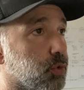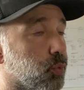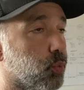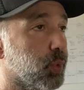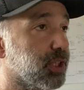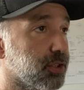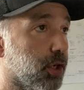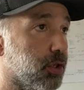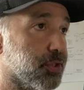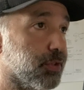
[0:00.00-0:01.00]
Willard
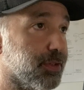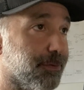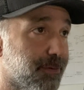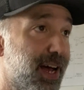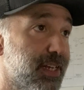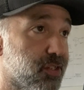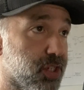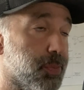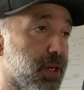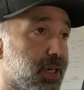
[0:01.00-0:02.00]
also defines
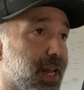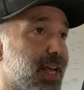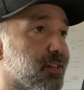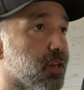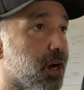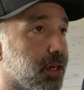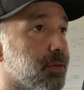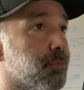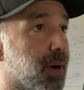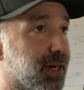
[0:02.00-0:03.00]
spirit as
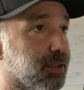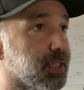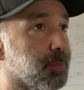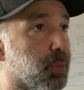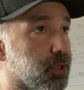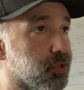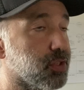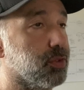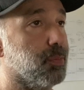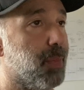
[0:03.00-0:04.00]
unbodily
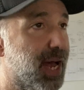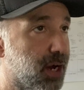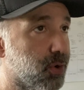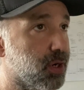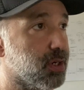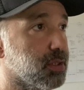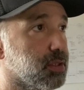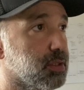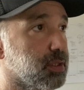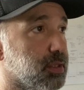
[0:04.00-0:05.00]
personal power.
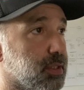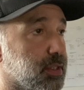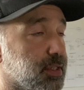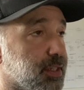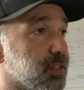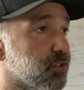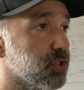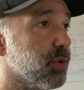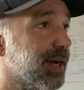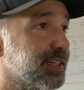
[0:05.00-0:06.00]
These
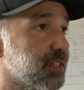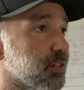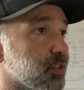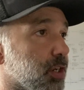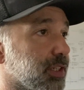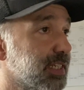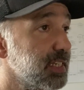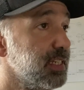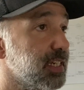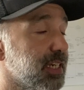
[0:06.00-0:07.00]
two ideas are
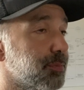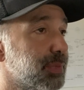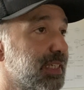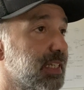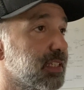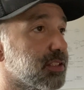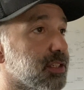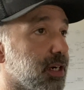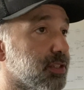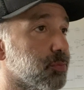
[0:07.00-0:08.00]
key in beginning to
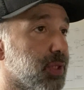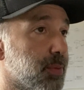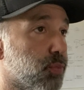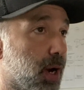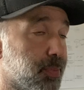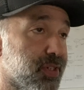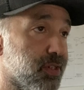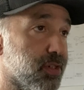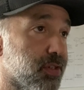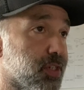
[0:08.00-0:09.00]
contemplate
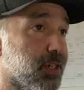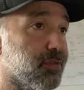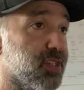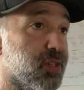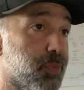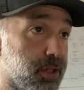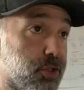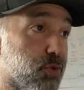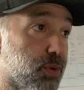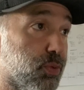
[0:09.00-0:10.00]
propositions of the
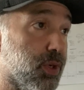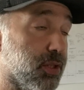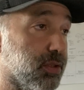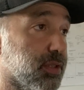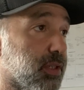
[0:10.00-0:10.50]
spiritual world.